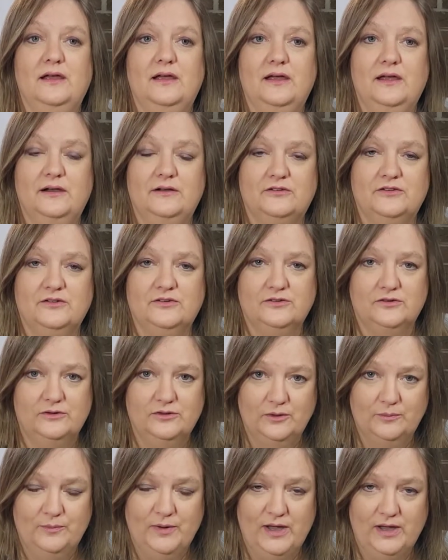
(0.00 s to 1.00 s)
it's
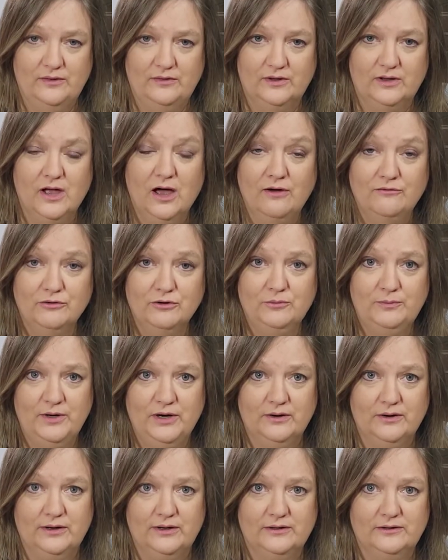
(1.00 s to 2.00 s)
the covered
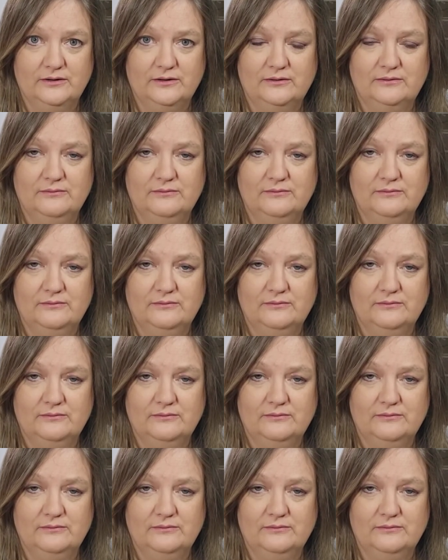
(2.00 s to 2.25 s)
period.